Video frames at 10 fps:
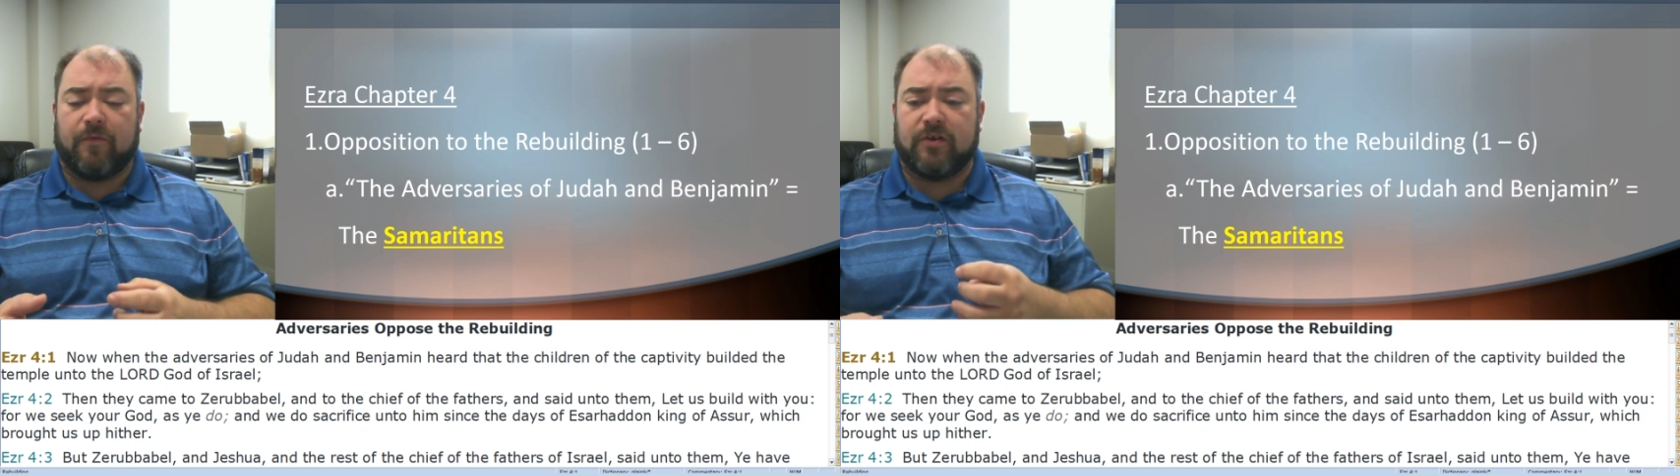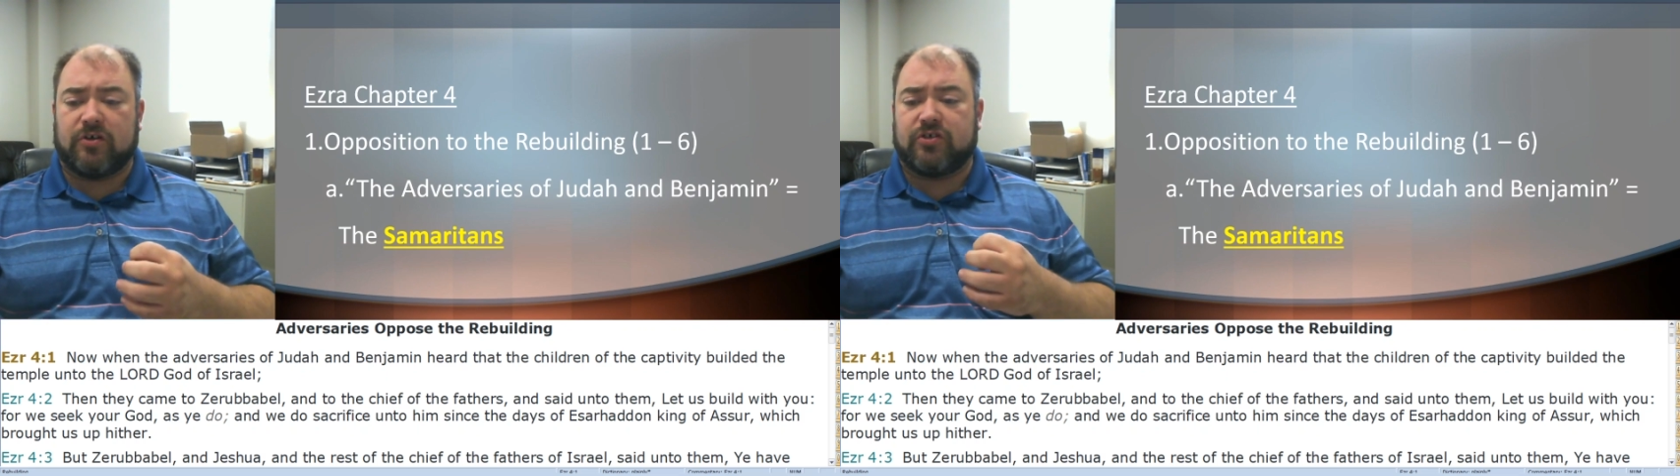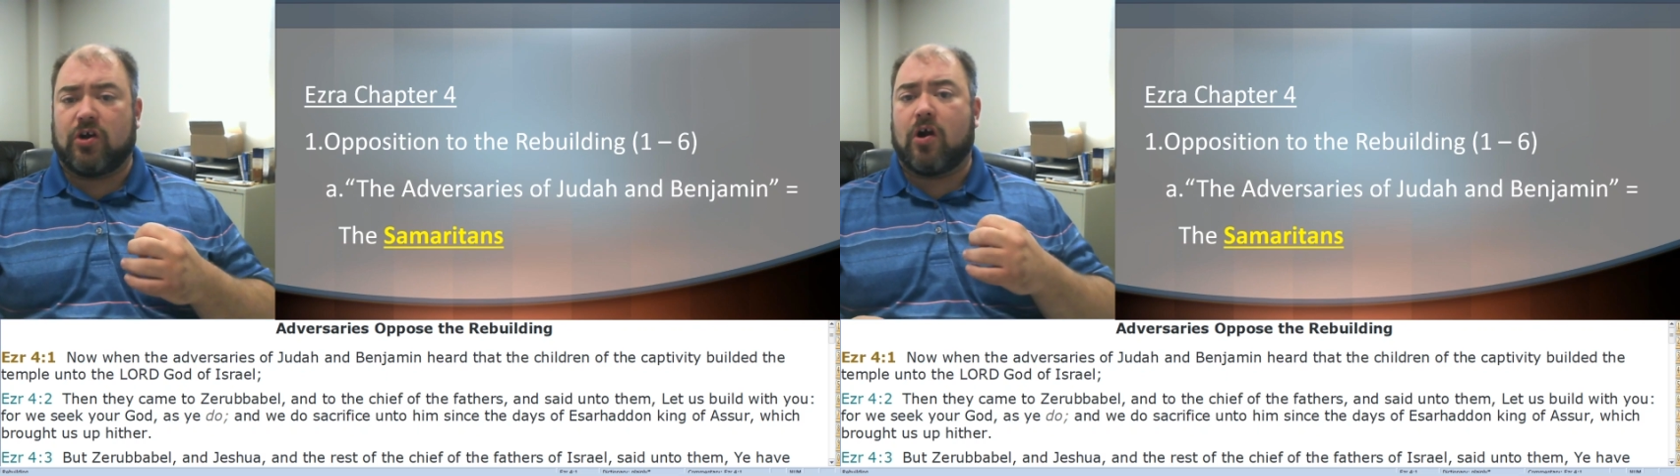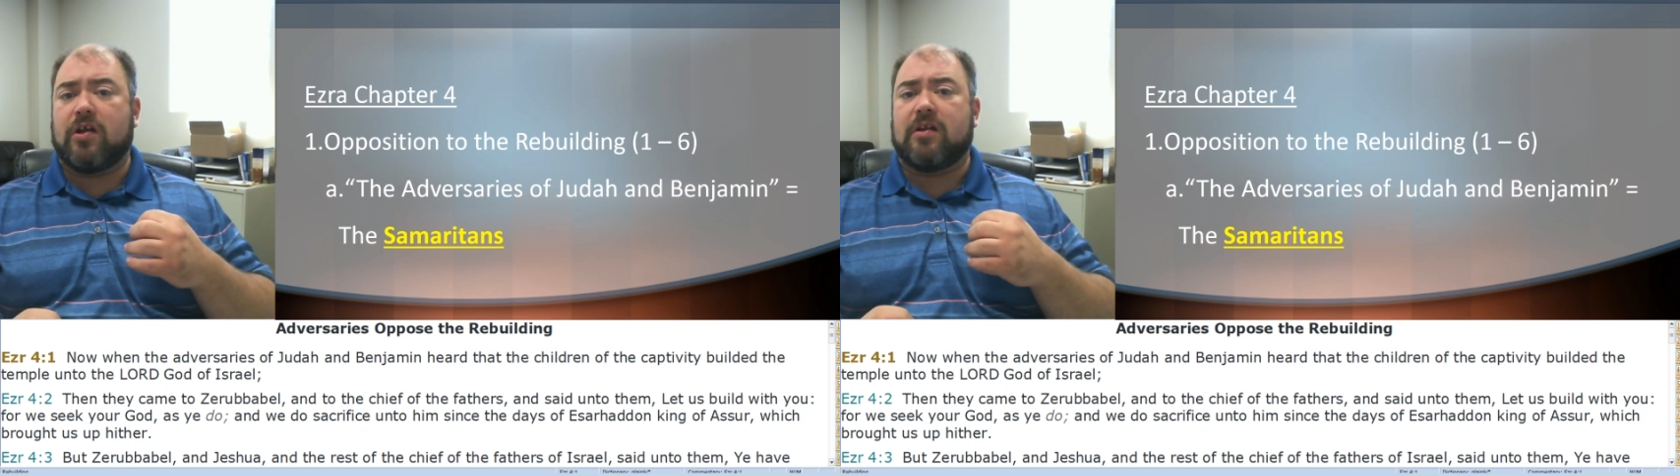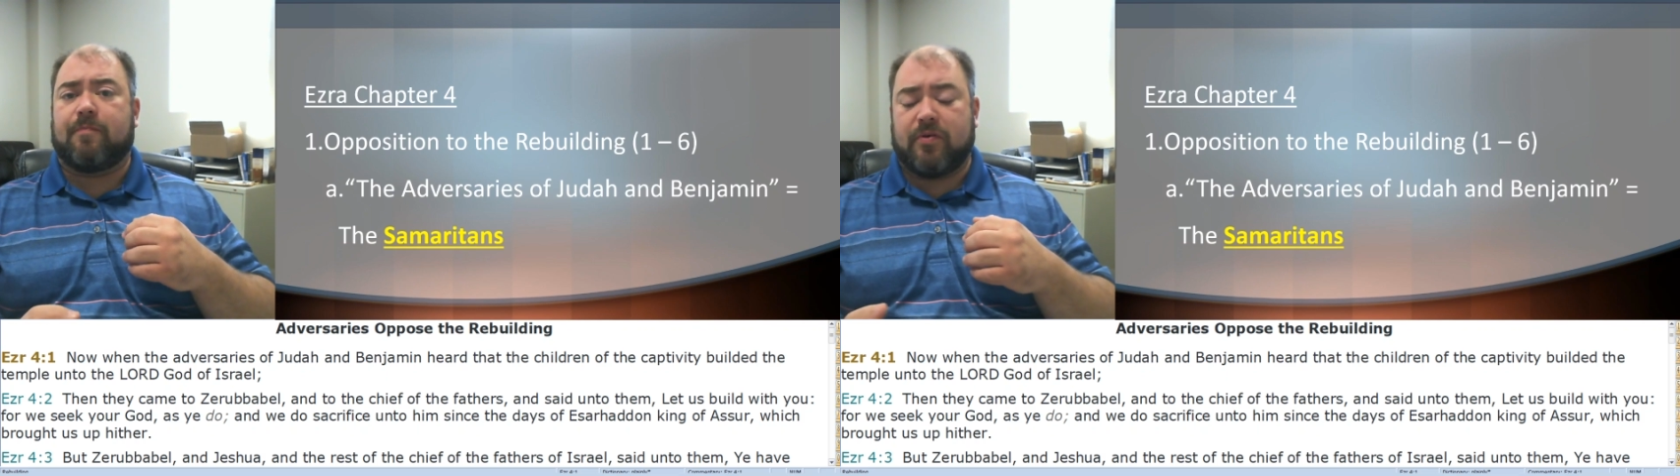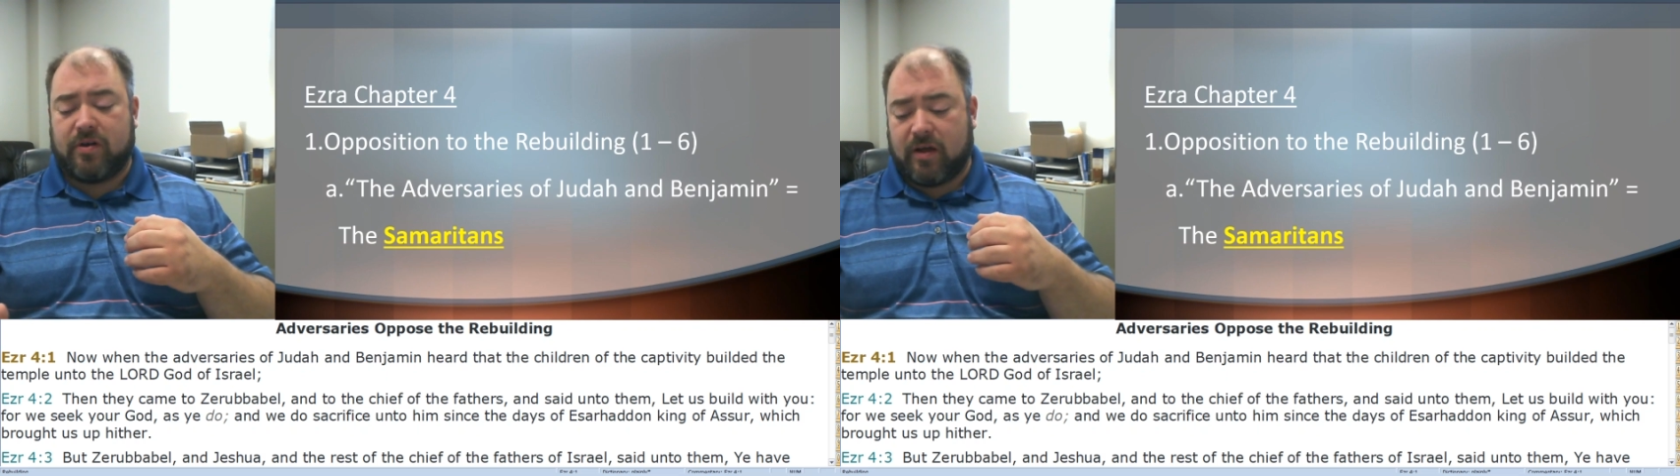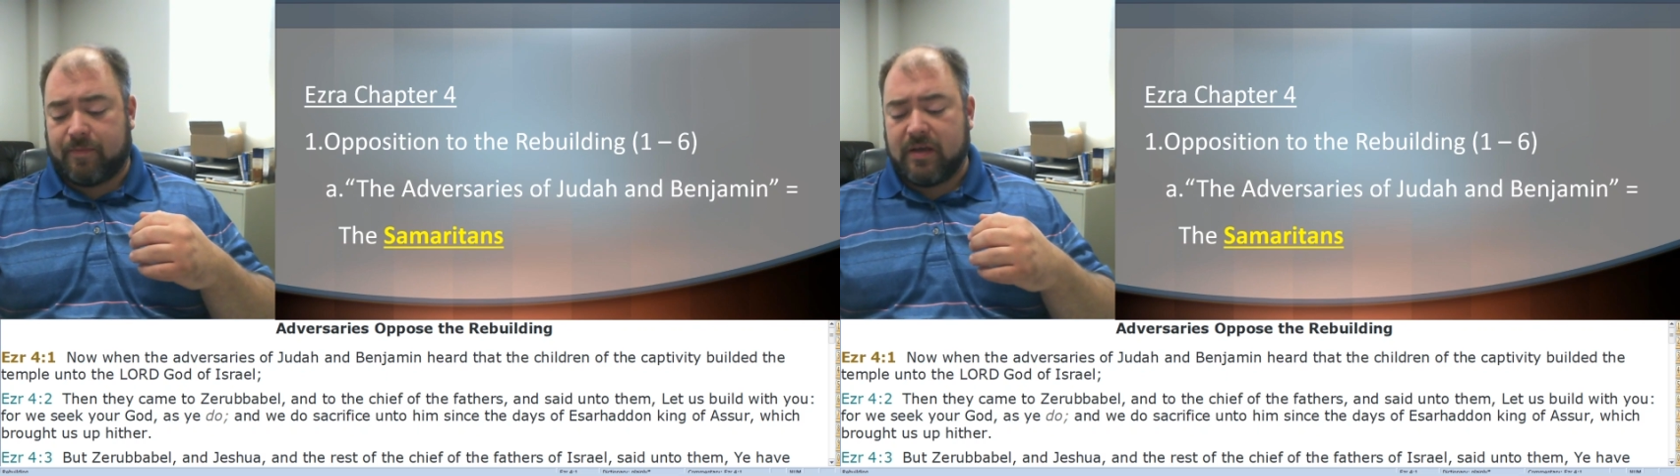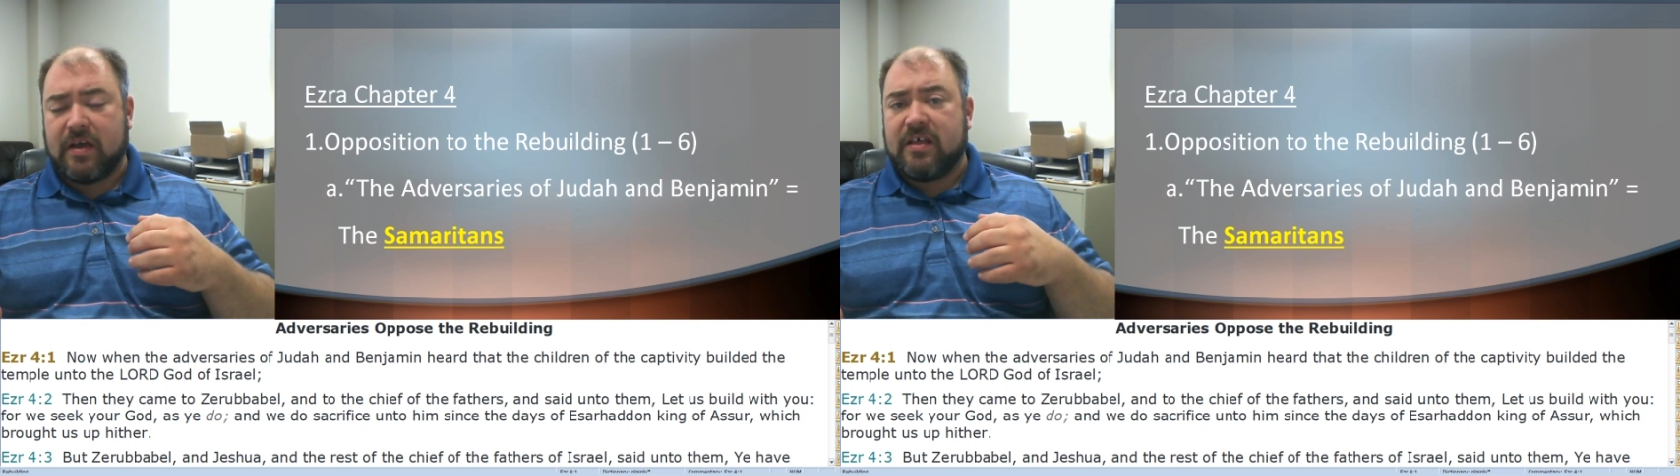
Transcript: and they're starting to put up